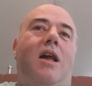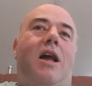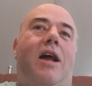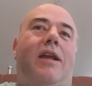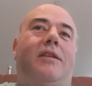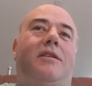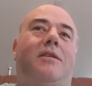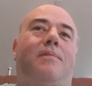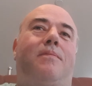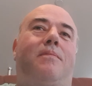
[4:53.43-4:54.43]
And
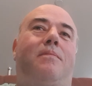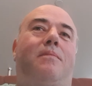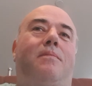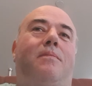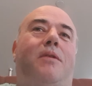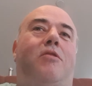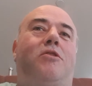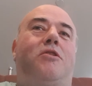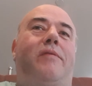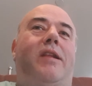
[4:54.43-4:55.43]

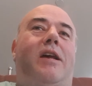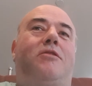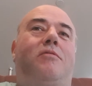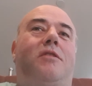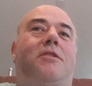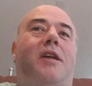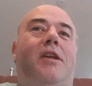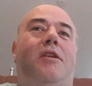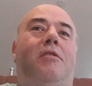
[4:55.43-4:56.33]
because you're in that sort of state,